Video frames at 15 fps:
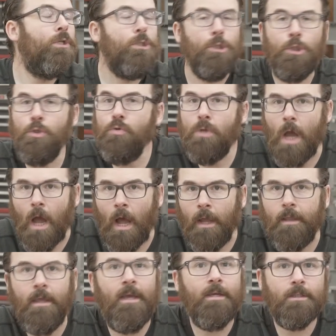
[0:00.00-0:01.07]
Do
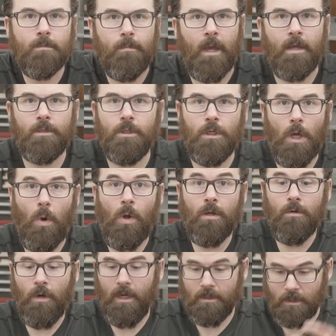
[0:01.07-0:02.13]
not expect to go on
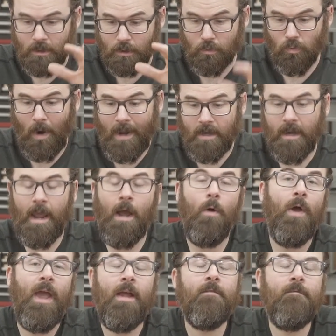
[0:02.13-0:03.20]
Craigslist right
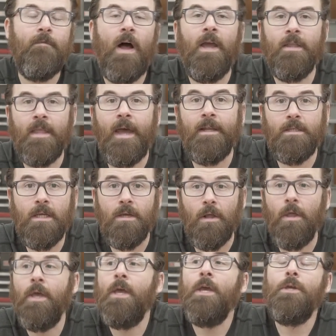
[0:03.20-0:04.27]
now and find that
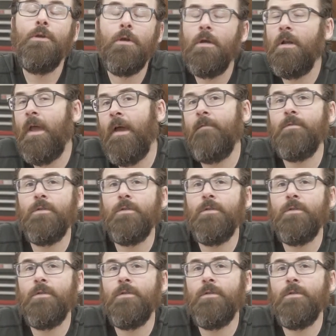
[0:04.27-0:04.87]
deal. You're going to have